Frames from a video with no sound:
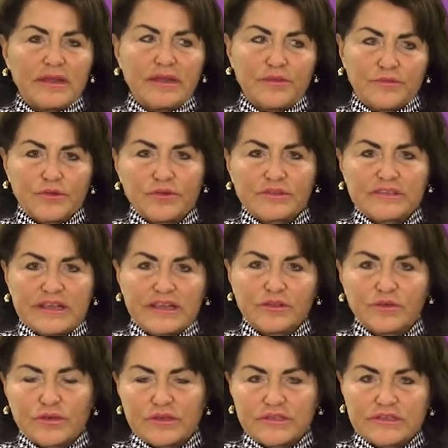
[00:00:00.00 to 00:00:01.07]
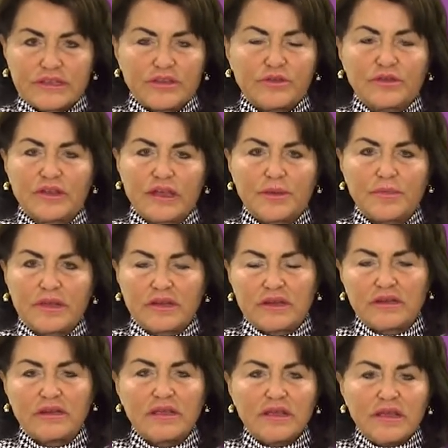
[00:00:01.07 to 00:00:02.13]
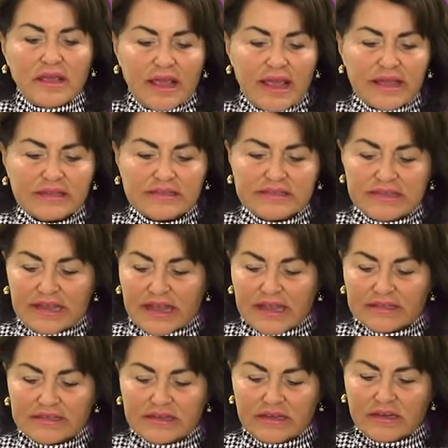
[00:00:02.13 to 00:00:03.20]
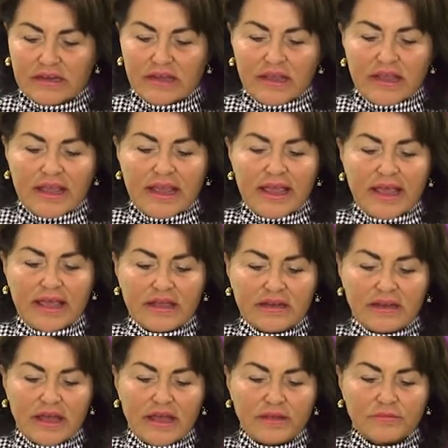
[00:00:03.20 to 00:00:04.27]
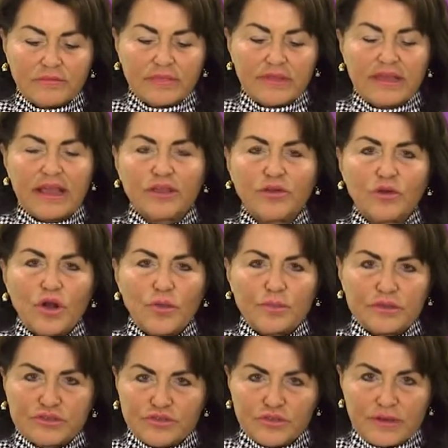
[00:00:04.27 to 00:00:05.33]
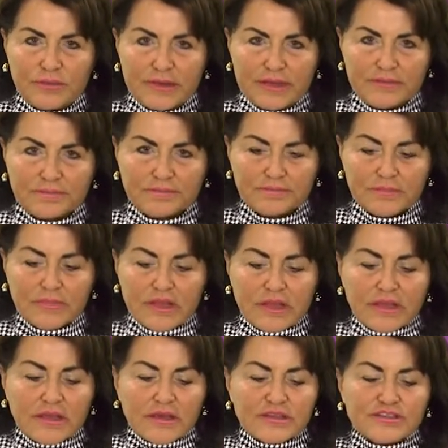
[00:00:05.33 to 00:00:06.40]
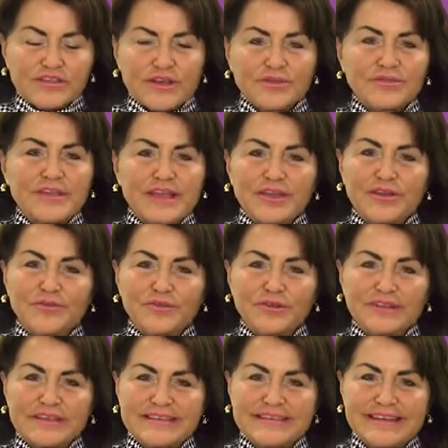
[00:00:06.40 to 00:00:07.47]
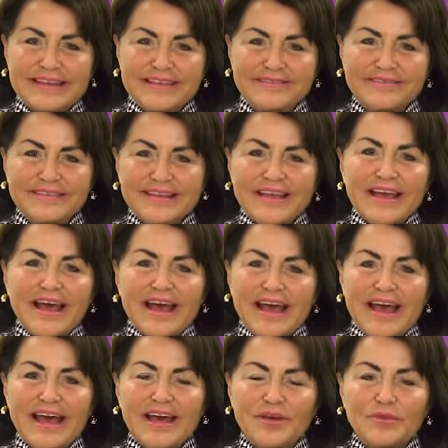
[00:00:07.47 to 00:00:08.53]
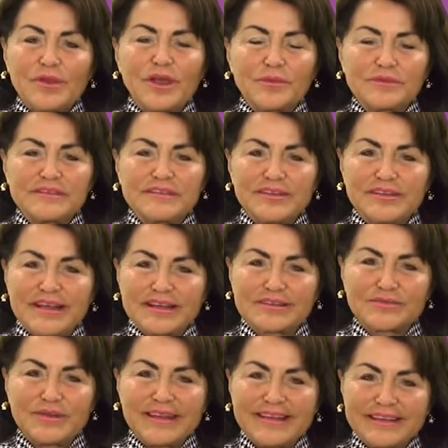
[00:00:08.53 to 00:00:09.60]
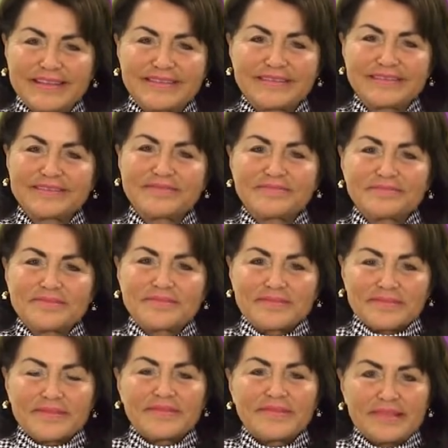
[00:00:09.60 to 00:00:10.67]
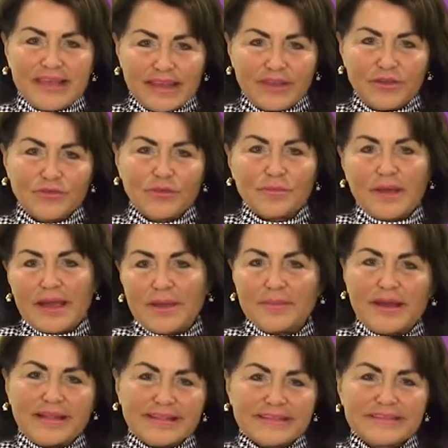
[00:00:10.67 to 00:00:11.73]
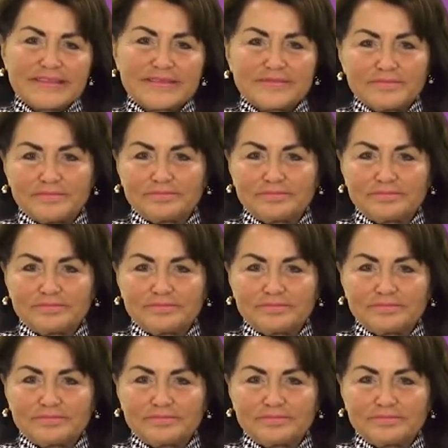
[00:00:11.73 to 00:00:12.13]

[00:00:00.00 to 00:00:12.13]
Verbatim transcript: And if you're in St. Louis, that you can come in and, and see us and, and um, get your opus treatment. So thank you for listening. Uh, we hope to see you next week. Thank you from BioBalance.